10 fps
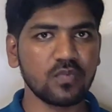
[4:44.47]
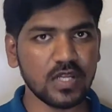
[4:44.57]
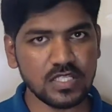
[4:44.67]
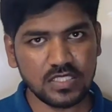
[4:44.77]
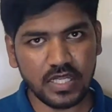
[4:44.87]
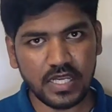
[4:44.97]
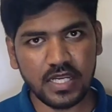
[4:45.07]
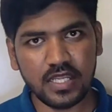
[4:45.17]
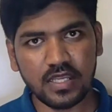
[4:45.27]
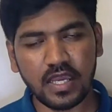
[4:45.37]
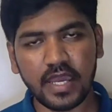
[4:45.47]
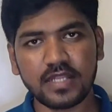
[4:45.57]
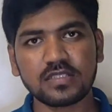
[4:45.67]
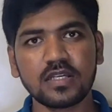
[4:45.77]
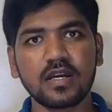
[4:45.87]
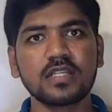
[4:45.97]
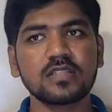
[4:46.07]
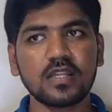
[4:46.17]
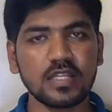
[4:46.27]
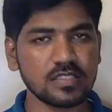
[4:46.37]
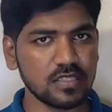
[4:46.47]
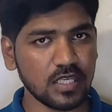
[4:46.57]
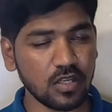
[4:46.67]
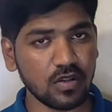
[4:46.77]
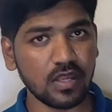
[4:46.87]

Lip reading: One is the reading, and second is the listening